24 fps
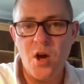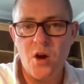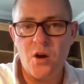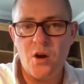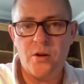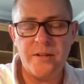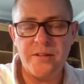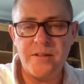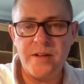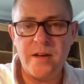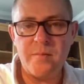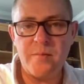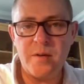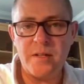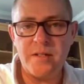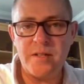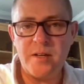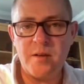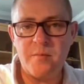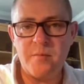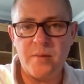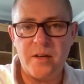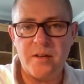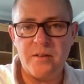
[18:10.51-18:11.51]
on a
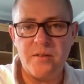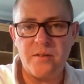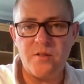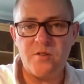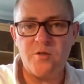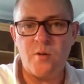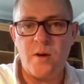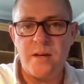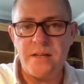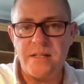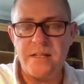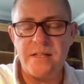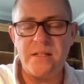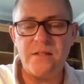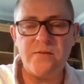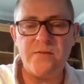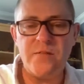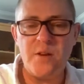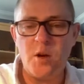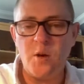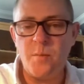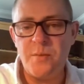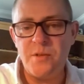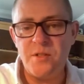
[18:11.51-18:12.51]
day-by-day basis to
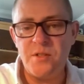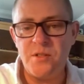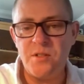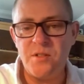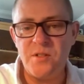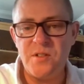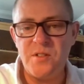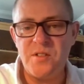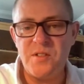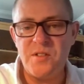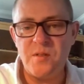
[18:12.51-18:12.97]
identify opportunities